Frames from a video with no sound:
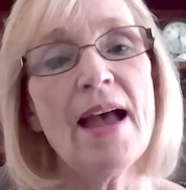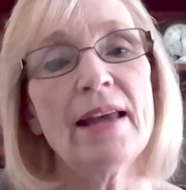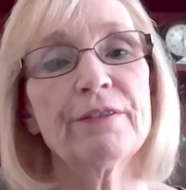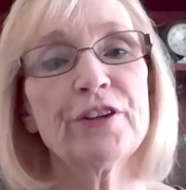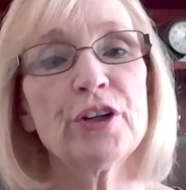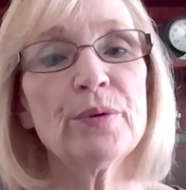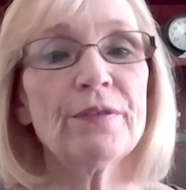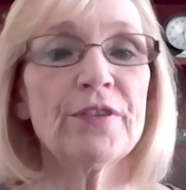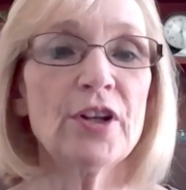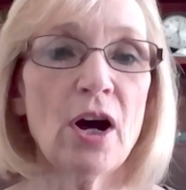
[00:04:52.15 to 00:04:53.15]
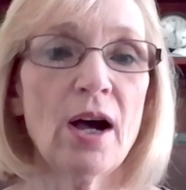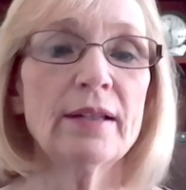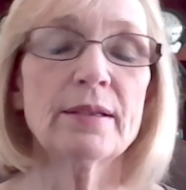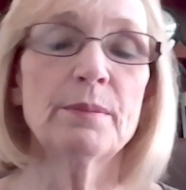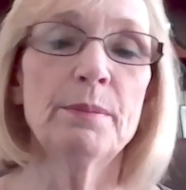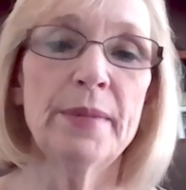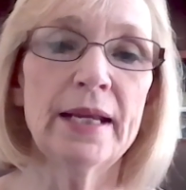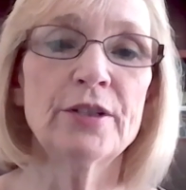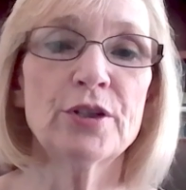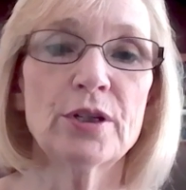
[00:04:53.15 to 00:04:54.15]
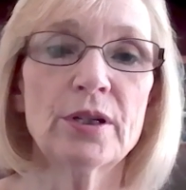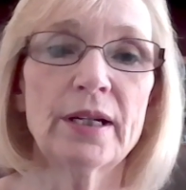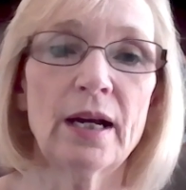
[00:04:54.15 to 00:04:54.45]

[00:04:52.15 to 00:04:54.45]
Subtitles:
And if you have not made your